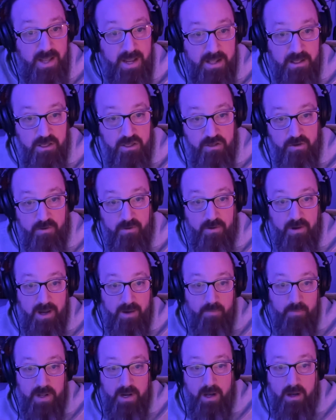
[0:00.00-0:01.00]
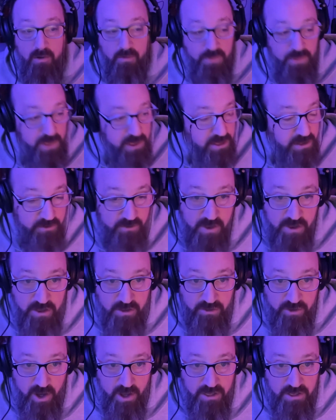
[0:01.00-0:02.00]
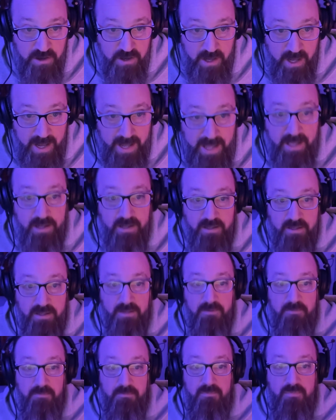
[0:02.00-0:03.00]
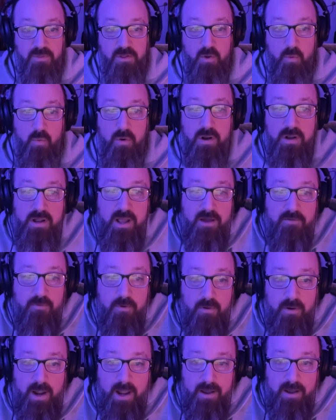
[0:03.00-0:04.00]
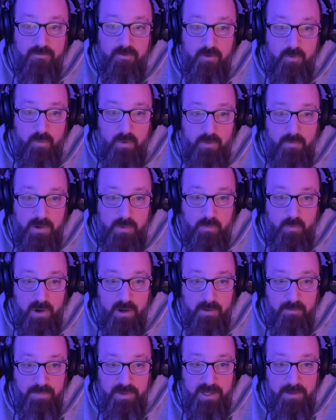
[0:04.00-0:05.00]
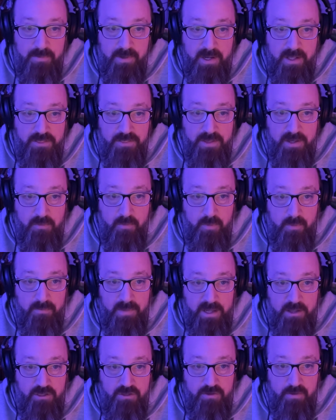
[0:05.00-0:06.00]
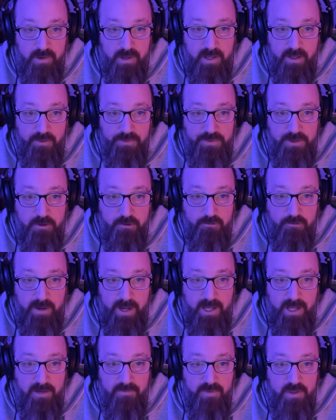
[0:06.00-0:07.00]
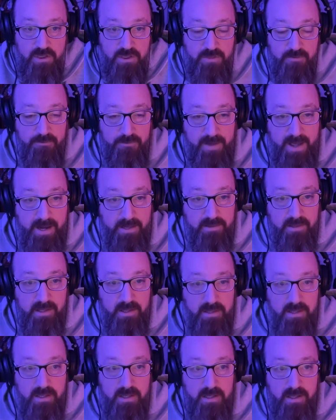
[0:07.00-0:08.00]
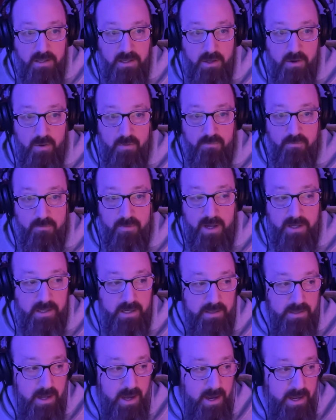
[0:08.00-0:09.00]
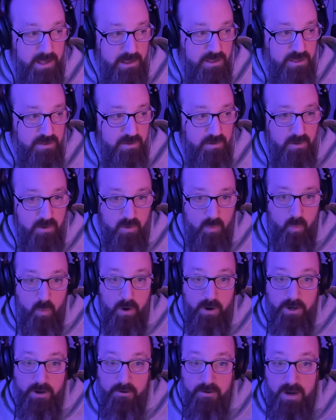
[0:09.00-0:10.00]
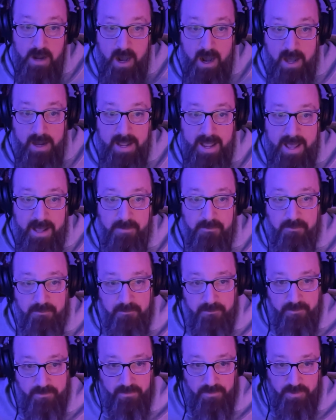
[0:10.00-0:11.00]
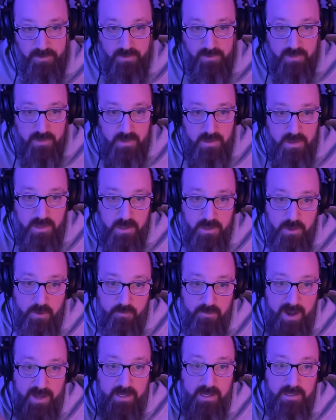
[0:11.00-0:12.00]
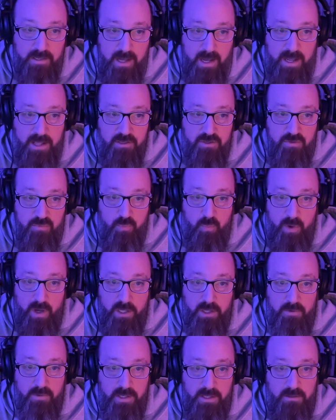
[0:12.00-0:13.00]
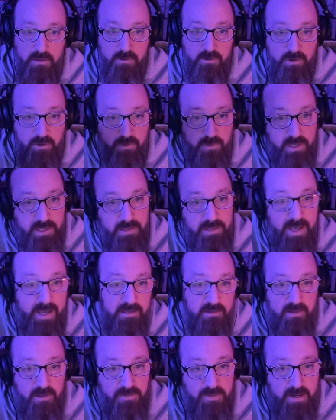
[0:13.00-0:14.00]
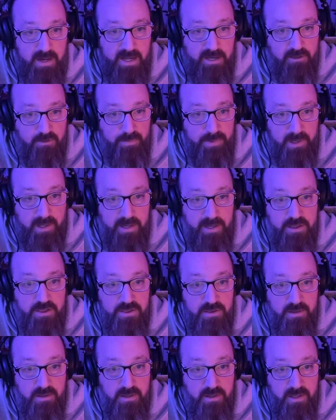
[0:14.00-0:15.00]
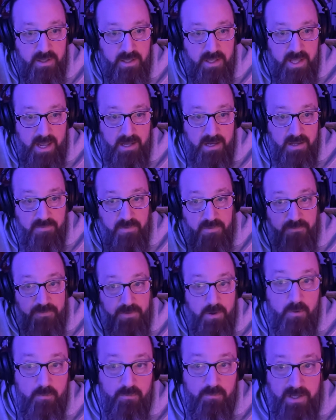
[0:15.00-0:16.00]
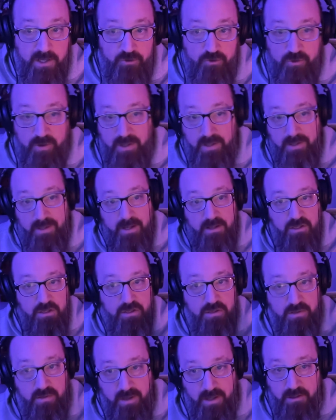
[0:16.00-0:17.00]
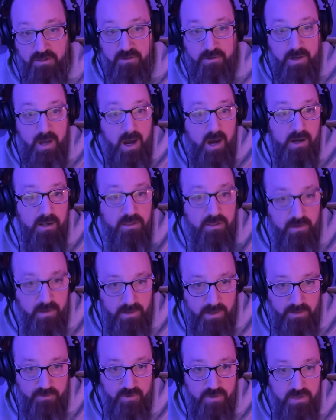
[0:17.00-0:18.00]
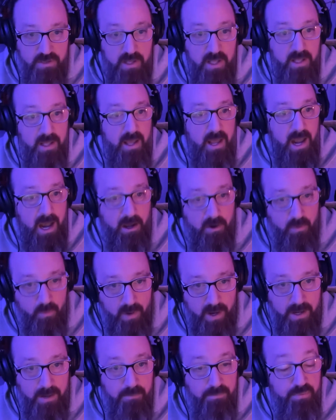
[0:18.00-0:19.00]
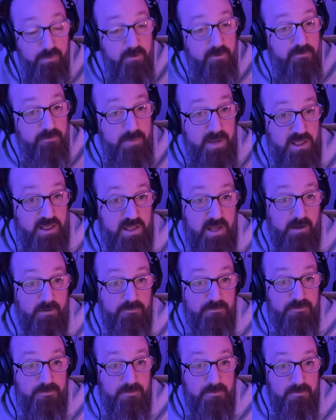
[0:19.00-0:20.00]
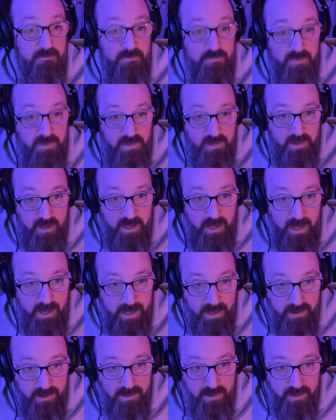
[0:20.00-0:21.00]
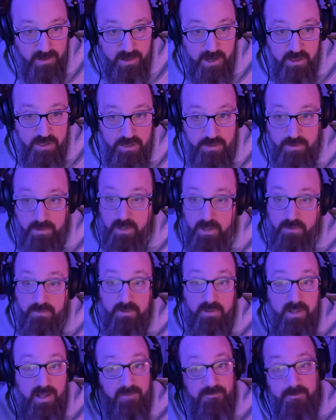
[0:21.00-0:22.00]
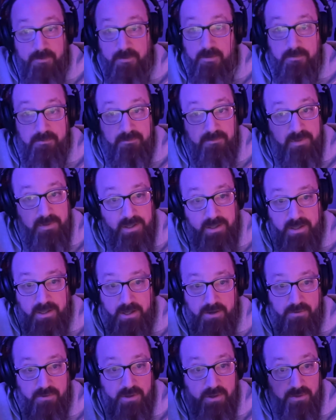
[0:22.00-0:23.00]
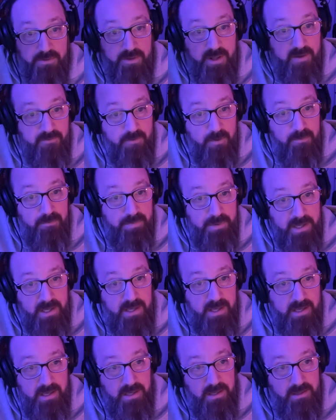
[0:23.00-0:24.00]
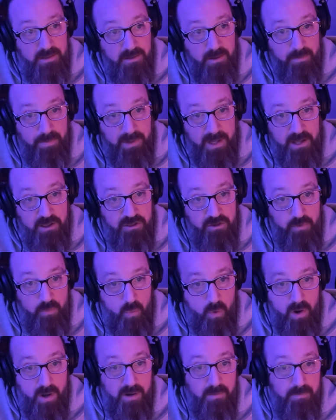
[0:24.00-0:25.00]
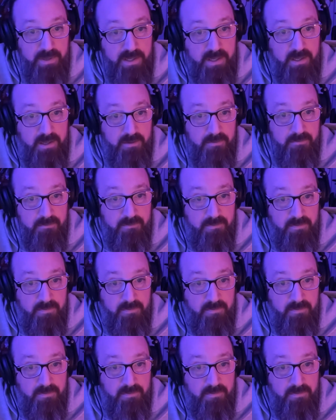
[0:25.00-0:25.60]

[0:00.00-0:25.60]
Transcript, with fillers: And so I went, oh, this just doesn't end. Yeah. We're never, ever where we want to be. But I think what makes you a healthy creative is the fact that you don't recognize where you're not at. You recognize what you need to do to get to the next place. And even don't reach it, it's it's constantly just, how do I improve myself? And because mm-hmm. you'll never, you know, you'll never be the place you want to be.